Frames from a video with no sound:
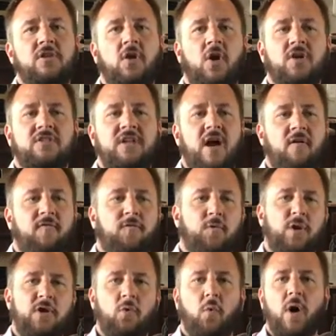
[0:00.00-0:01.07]
The dog's now
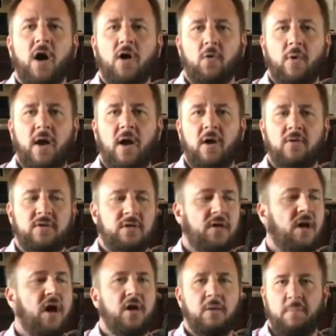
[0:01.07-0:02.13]
free to walk around
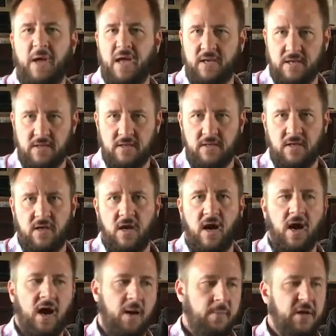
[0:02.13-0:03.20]
unabated.
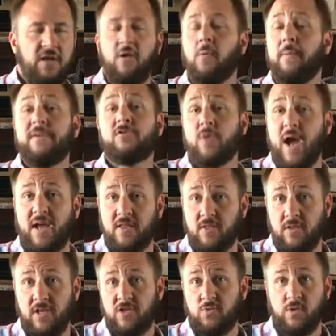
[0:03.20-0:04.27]
But he'll be
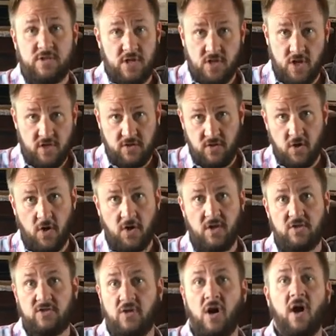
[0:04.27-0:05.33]
dragging the leash, which I talked to the
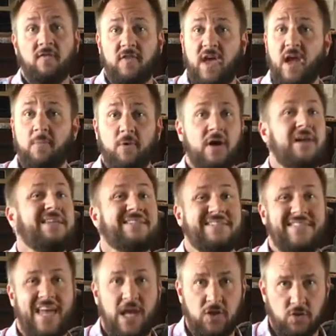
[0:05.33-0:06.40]
guardians off camera, is
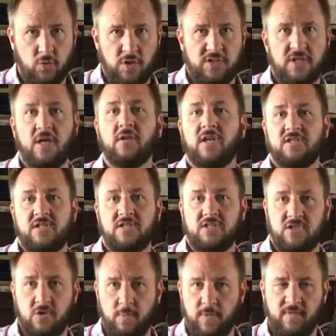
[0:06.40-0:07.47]
dangerous unless it's
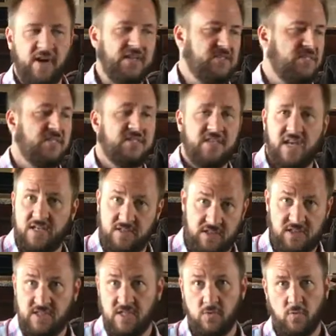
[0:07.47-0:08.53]
supervised. In this case,
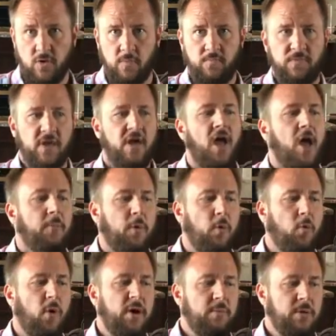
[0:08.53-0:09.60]
he's in the room. But we
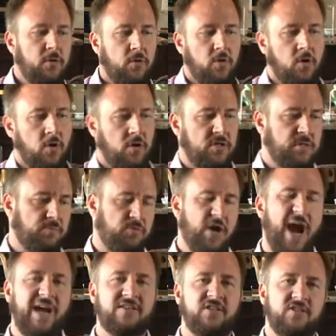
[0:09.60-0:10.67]
want him to learn to
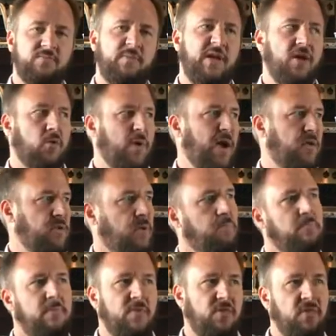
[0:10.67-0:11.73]
practice being around.
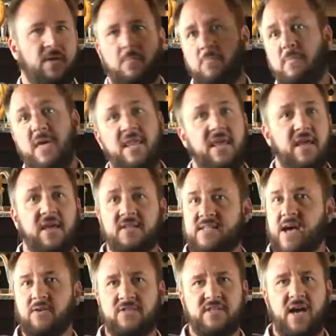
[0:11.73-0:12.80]
The meeting is
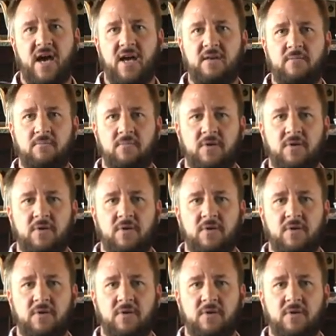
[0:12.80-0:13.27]
outside.